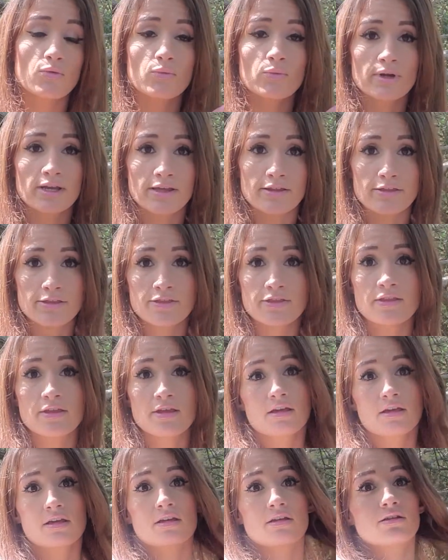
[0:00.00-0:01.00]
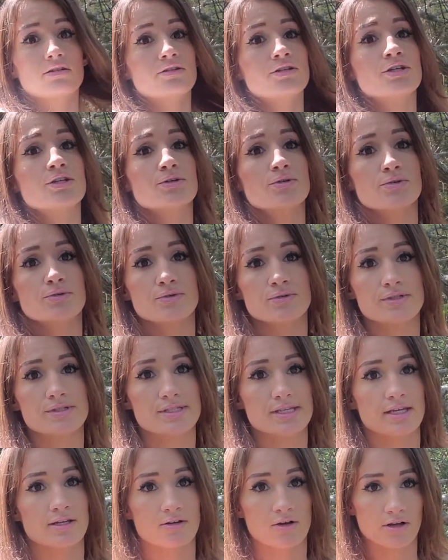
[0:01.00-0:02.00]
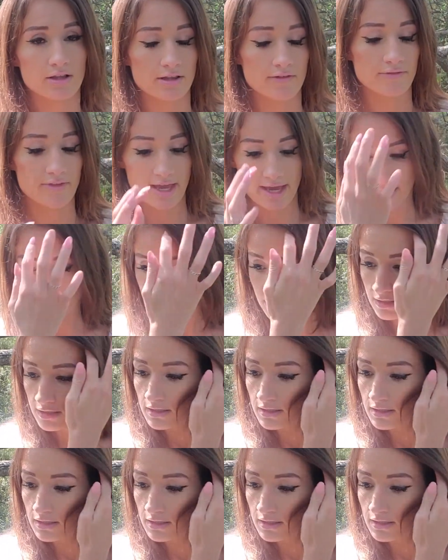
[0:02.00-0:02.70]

with news and all of that.